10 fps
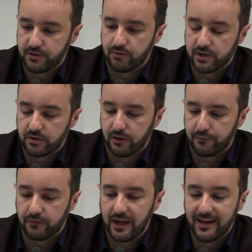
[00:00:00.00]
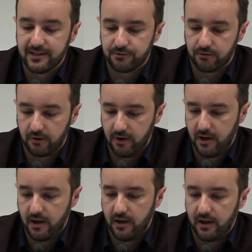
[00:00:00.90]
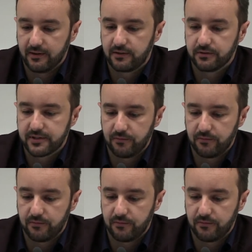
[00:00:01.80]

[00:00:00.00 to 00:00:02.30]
situation of editor and